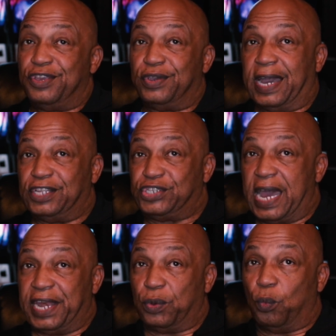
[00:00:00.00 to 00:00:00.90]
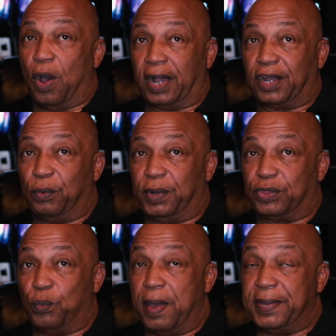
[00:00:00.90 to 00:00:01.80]
You got Johnny Walker
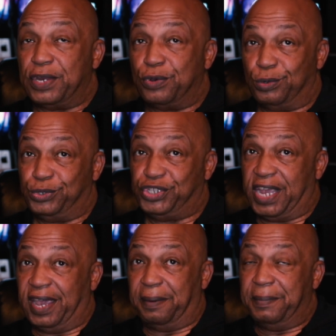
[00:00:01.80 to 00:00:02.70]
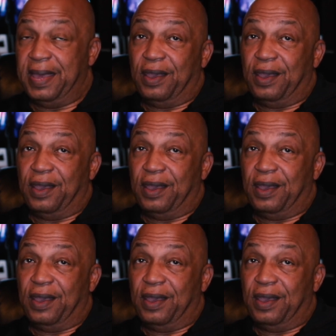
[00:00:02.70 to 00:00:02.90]
with Women Who Jam.